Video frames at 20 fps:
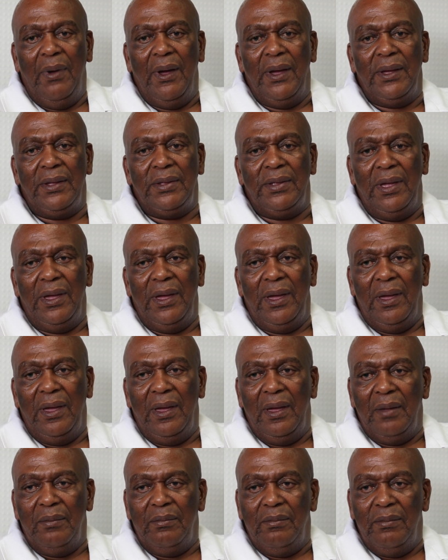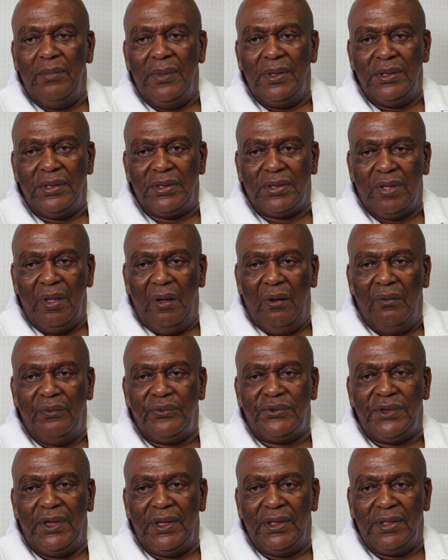by the Minister
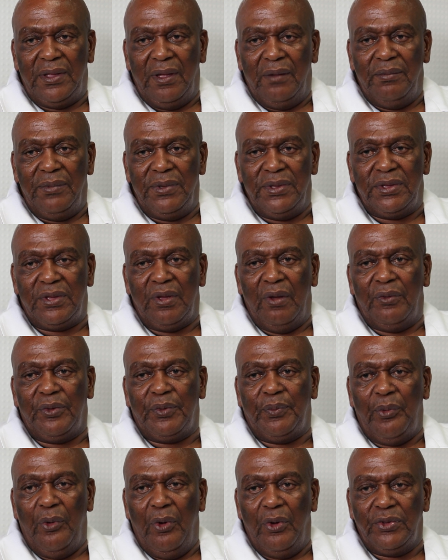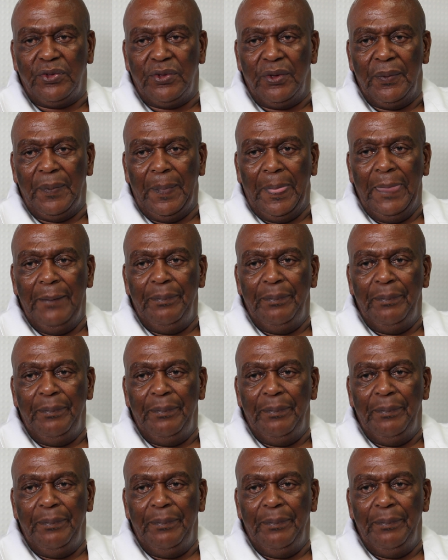of Gender, Minister of Sports,